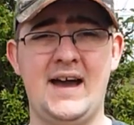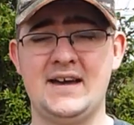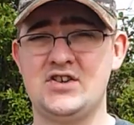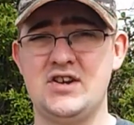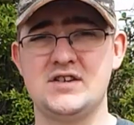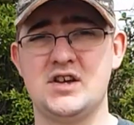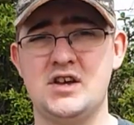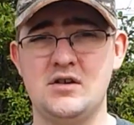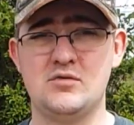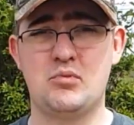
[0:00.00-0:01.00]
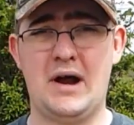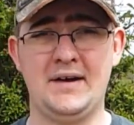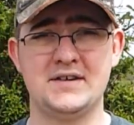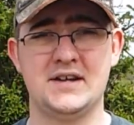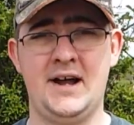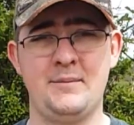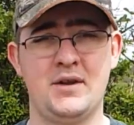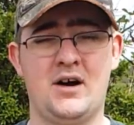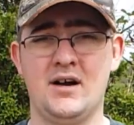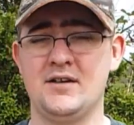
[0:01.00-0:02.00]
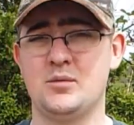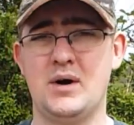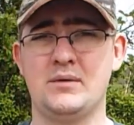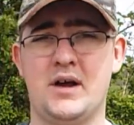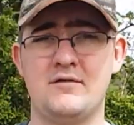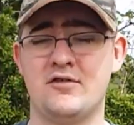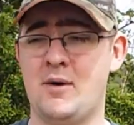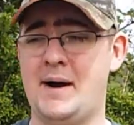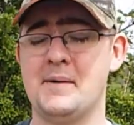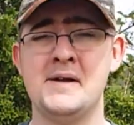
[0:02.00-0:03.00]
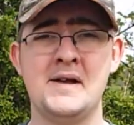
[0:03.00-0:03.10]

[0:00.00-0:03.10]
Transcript: ASG is a huge brand, and Highland are well known throughout.